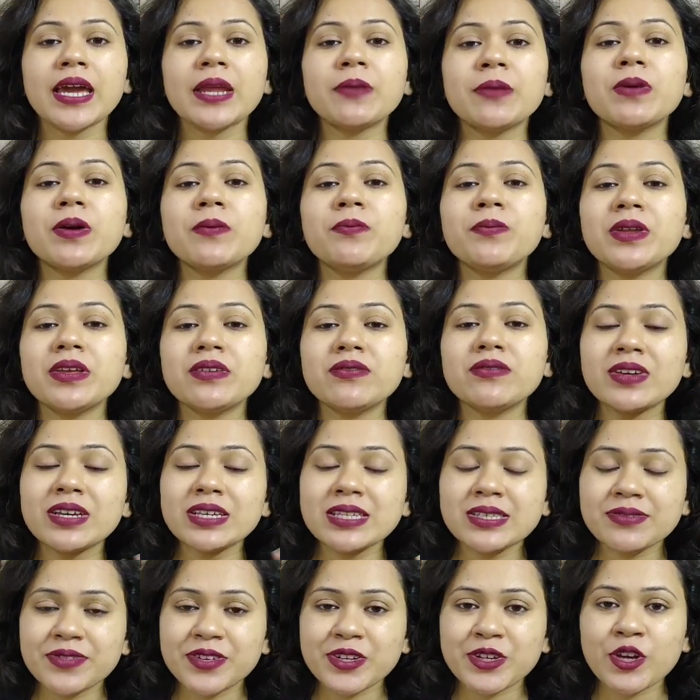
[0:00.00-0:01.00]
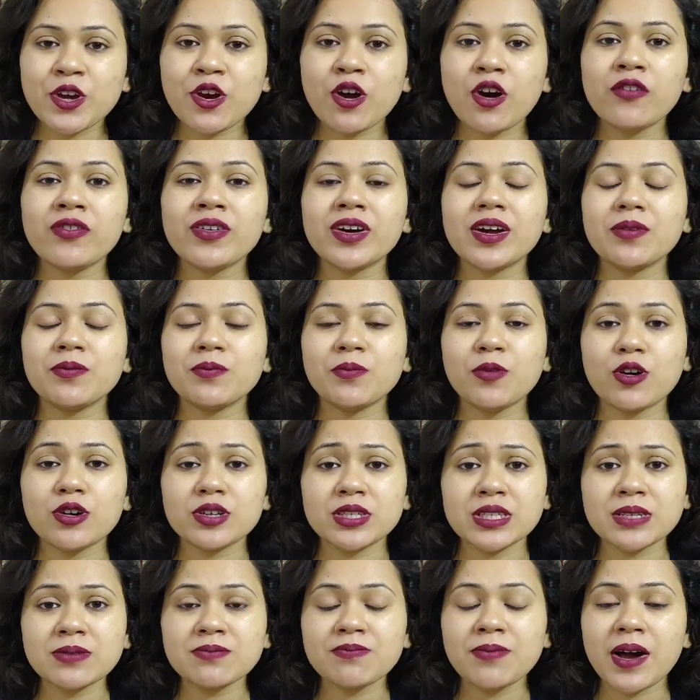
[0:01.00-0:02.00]
In my previous video of
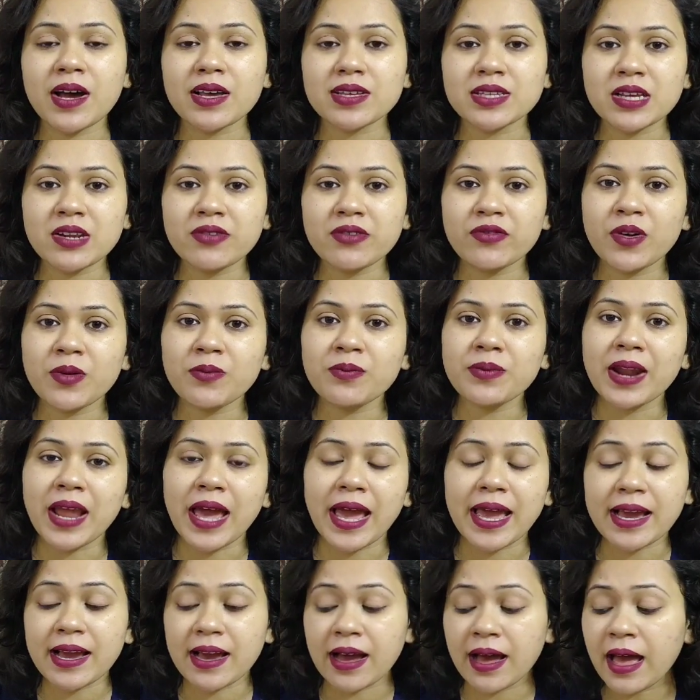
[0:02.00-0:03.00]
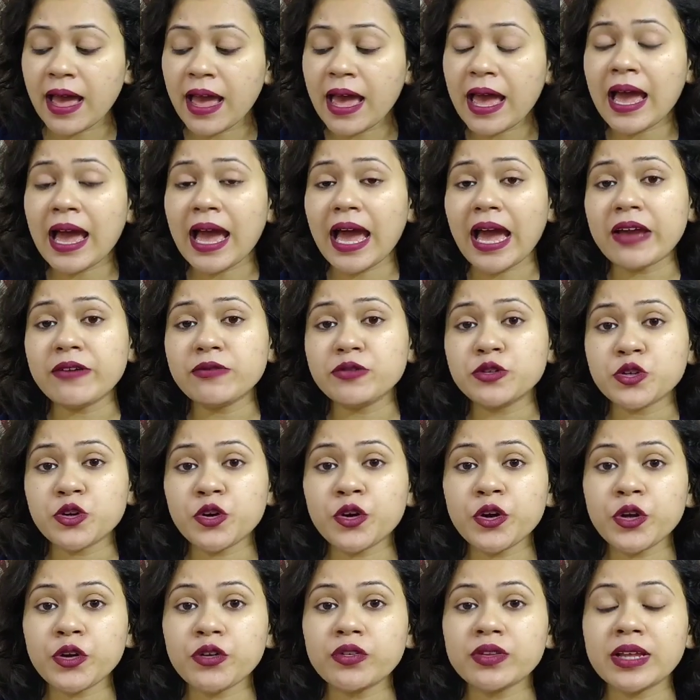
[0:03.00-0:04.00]
unboxing parcel from Nykaa, I have
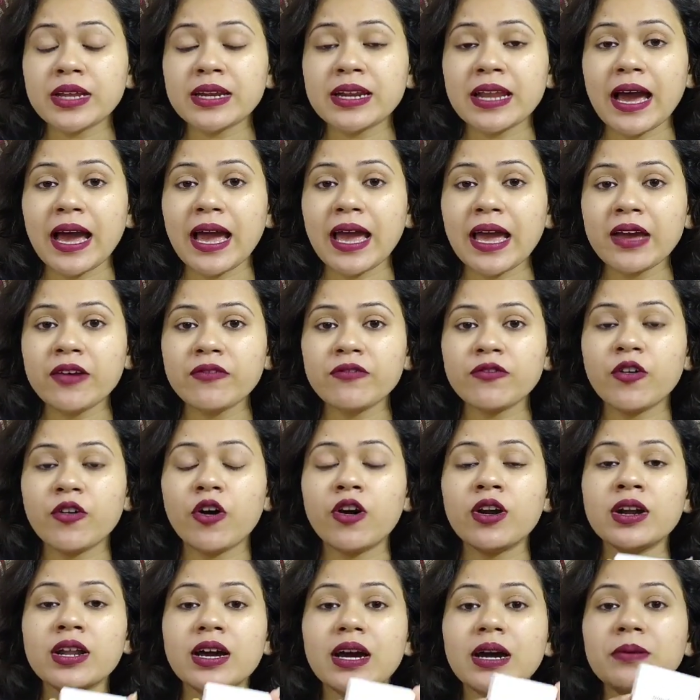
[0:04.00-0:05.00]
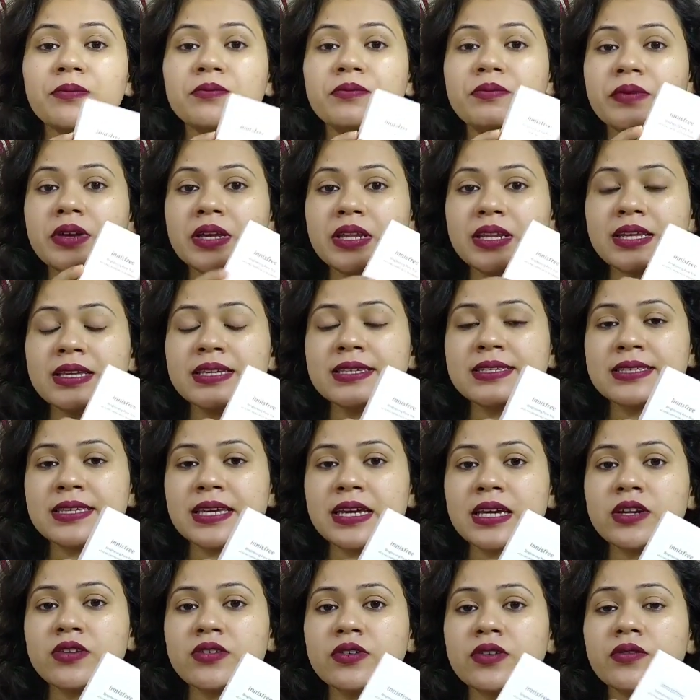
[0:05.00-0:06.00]
showed you that I have got a mini
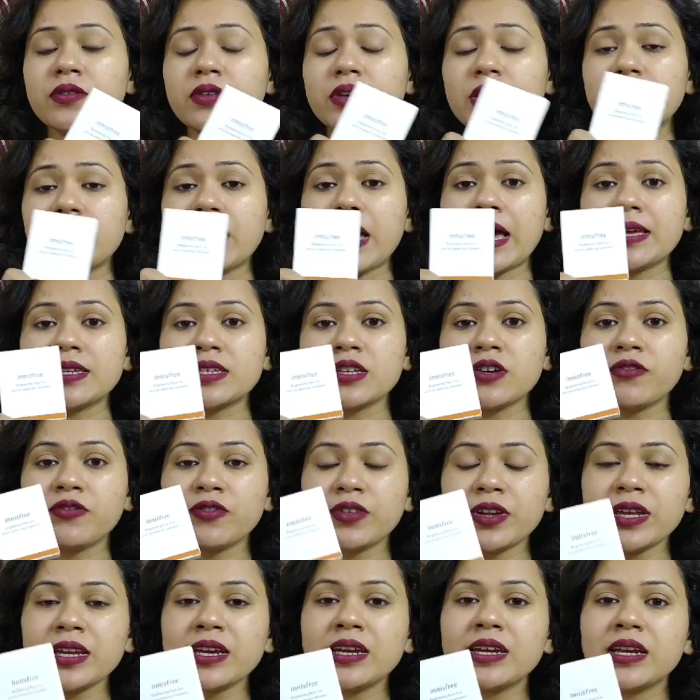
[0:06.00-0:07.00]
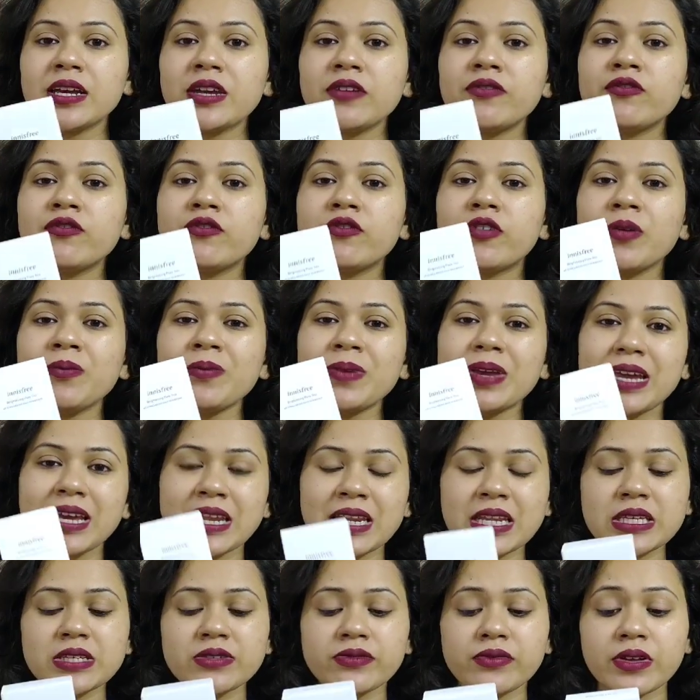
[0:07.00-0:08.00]
set as a free gift from
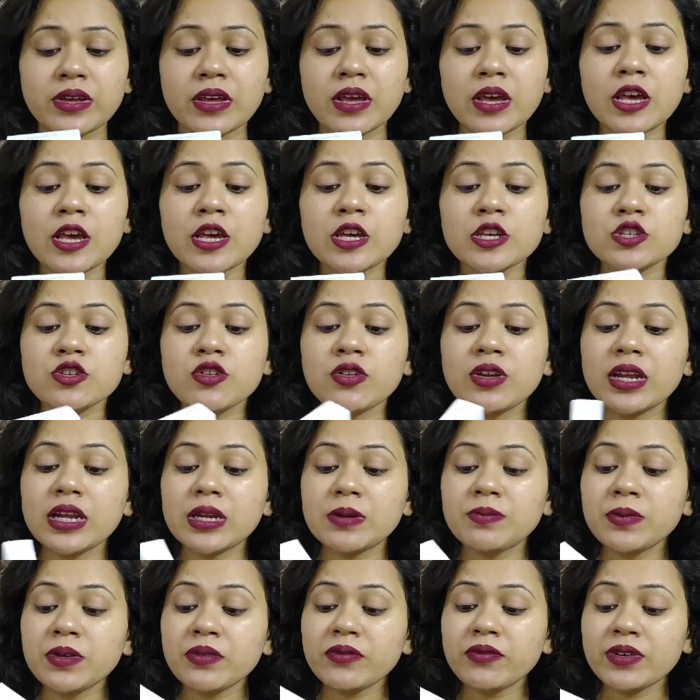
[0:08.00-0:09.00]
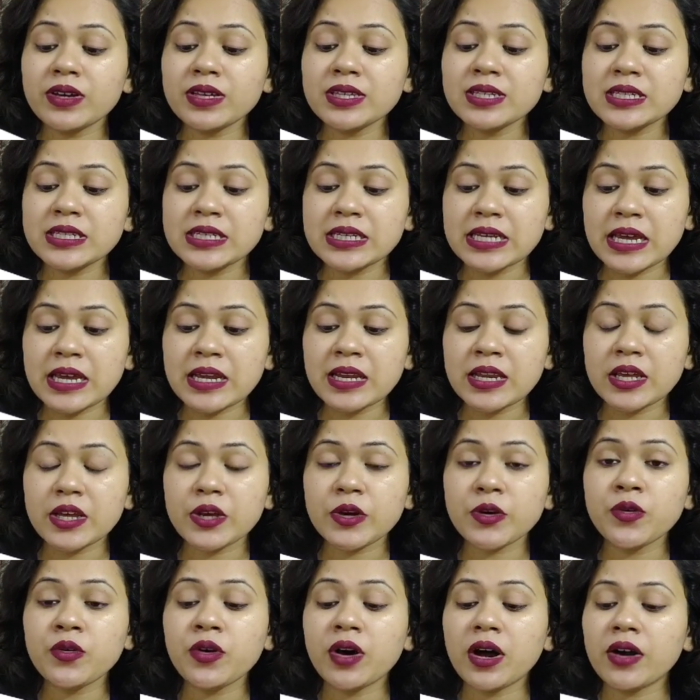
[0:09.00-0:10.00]
Innisfree. So let me first tell
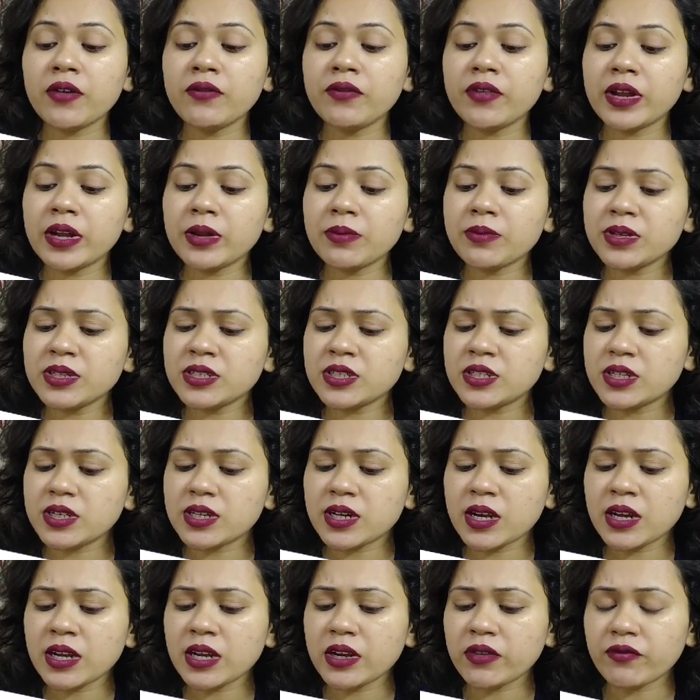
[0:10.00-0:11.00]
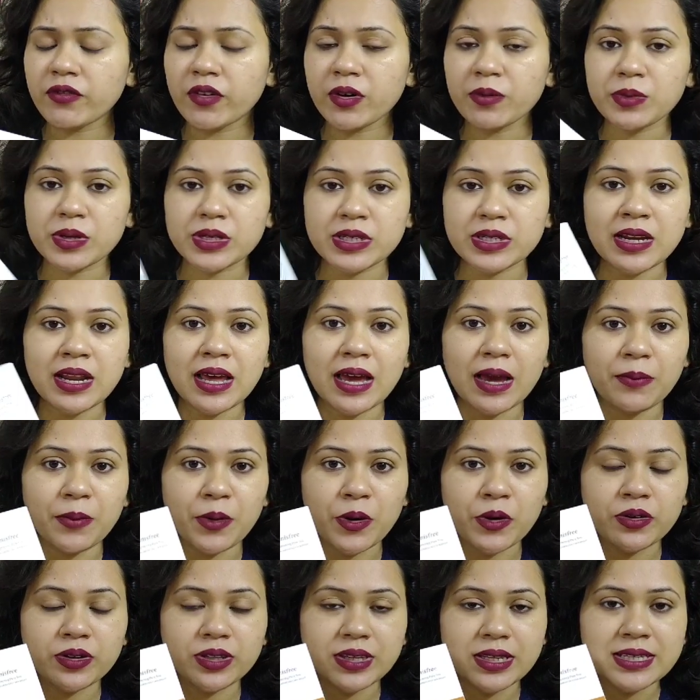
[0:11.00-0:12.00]
you a very much detailed information
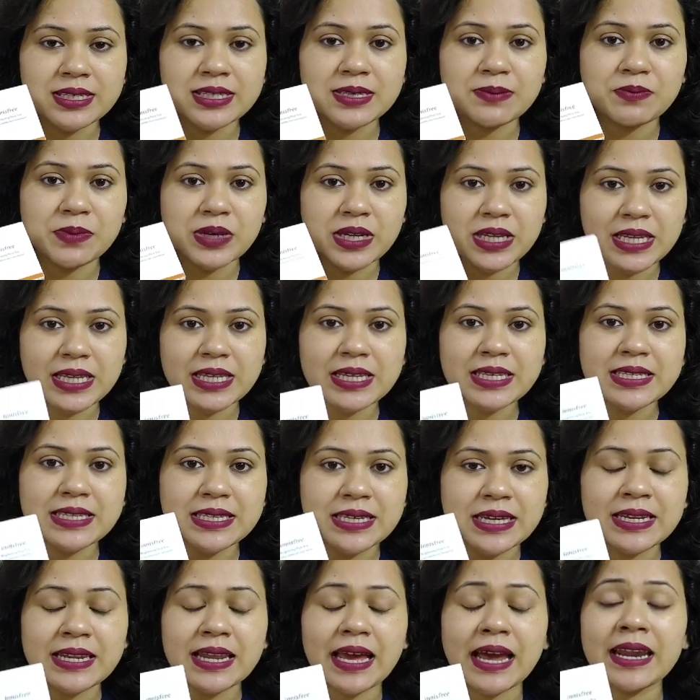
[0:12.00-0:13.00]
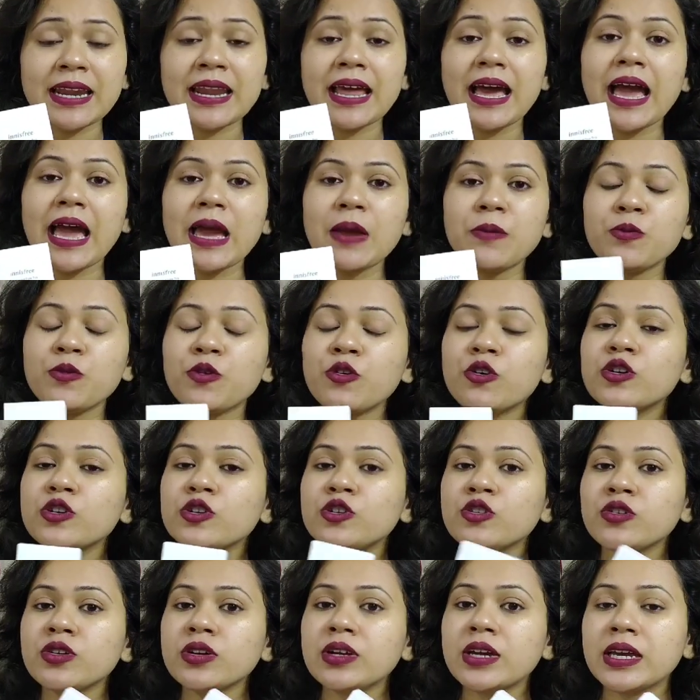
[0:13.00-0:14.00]
about this mini set, and I am
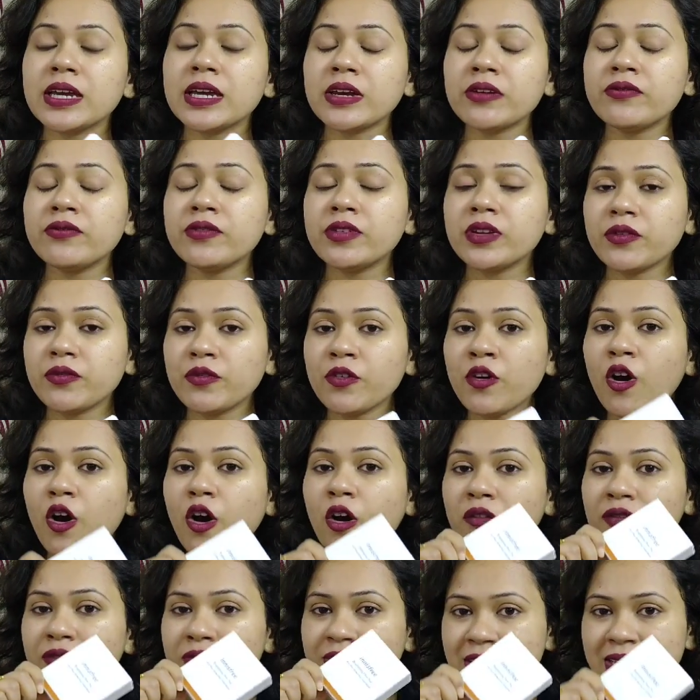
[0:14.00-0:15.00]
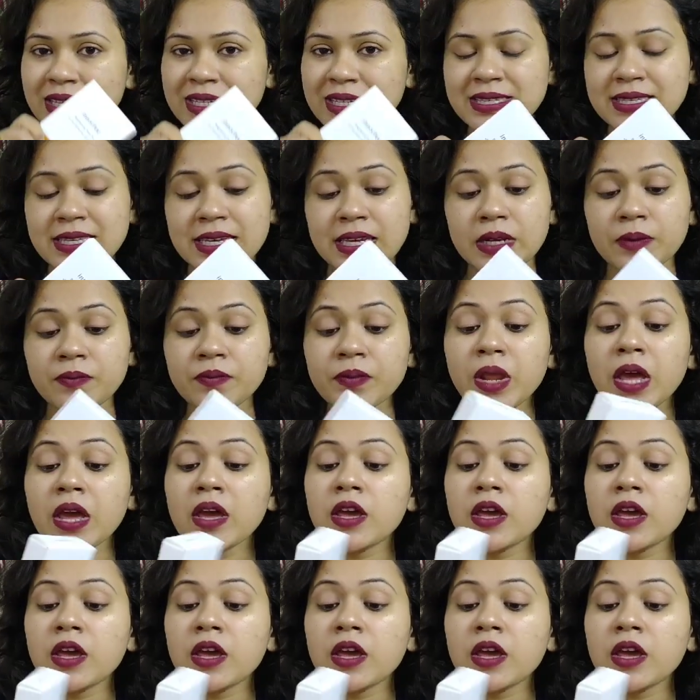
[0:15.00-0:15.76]
going to give review of this set.